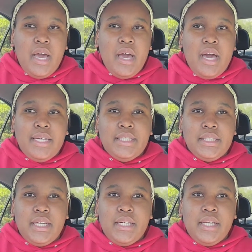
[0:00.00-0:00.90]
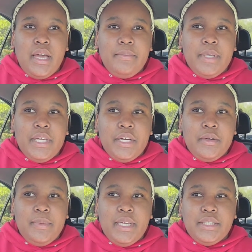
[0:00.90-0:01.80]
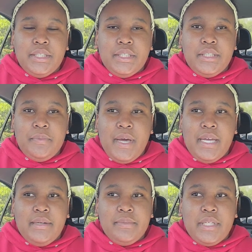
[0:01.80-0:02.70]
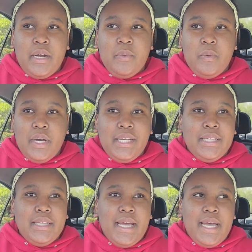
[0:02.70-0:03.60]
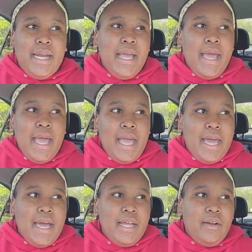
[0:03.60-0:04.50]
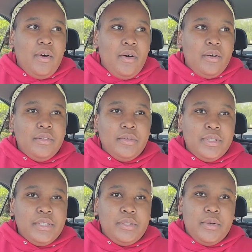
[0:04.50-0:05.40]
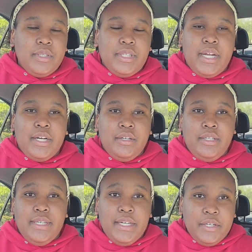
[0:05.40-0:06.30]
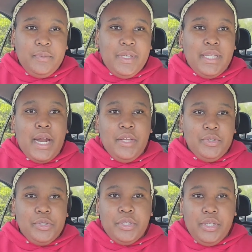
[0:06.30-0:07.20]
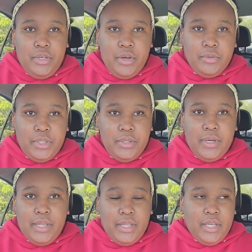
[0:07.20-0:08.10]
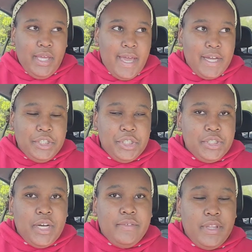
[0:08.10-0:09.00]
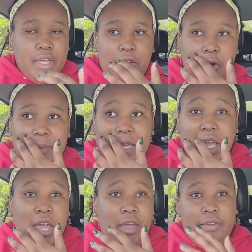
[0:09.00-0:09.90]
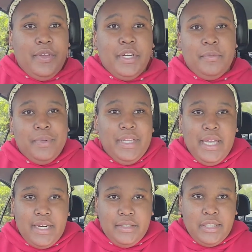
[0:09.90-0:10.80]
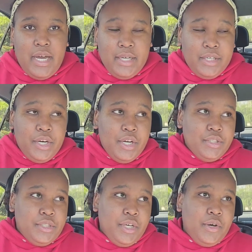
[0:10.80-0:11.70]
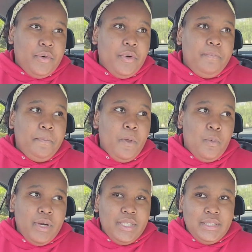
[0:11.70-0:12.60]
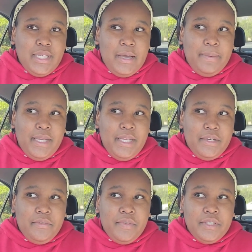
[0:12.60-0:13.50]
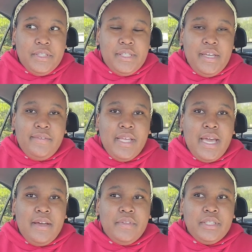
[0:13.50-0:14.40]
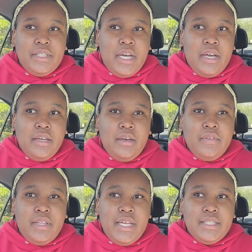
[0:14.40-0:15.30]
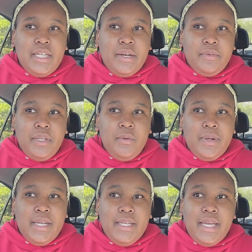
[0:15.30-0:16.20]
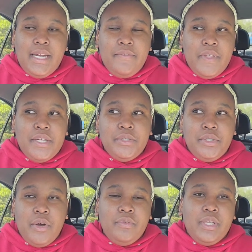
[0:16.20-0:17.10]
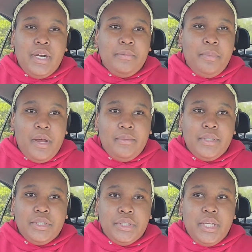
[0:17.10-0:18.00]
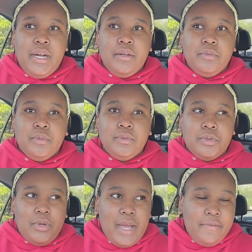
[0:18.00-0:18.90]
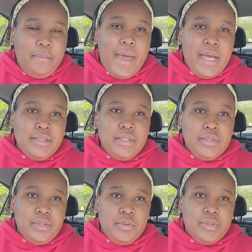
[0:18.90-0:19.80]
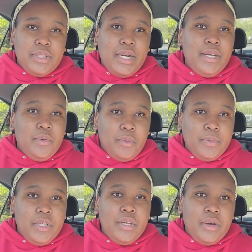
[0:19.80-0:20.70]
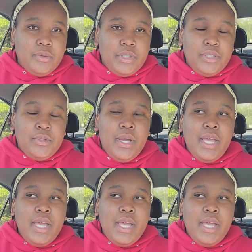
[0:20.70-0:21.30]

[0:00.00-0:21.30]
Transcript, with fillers: I decided to come here because there are some items that I wanted that at all three stores that are near me that I usually go to and the cashiers and everything know me, they're completely out of stock. So we're gonna stop by here first see if they have the stock of the things that i really want to get if they don't then i'm probably just gonna drive back to the stores that i normally go to